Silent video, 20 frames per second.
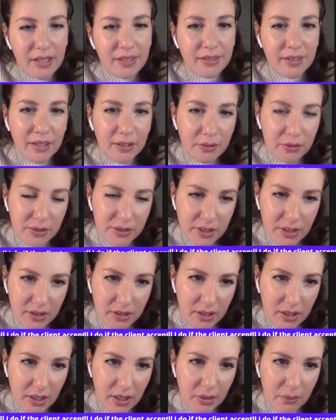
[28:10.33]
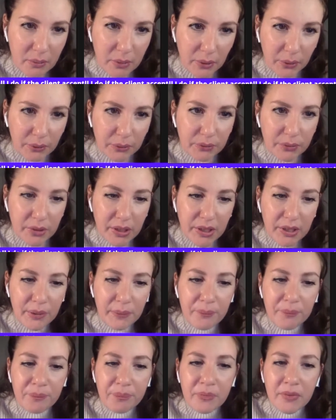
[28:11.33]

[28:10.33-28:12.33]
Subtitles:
And then you send the email, right?